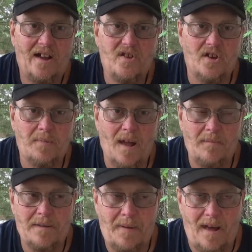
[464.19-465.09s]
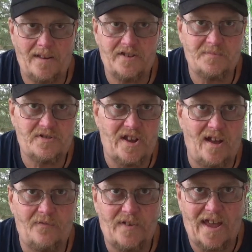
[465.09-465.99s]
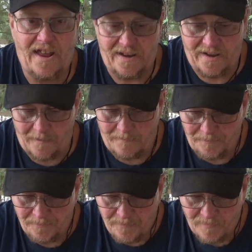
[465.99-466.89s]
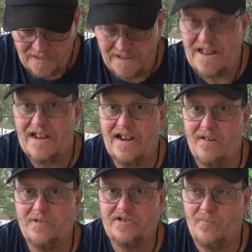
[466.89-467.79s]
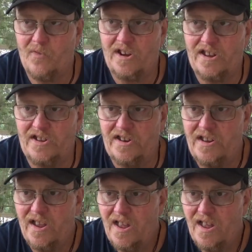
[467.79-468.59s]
You could probably polish some stuff and get down in there with some really good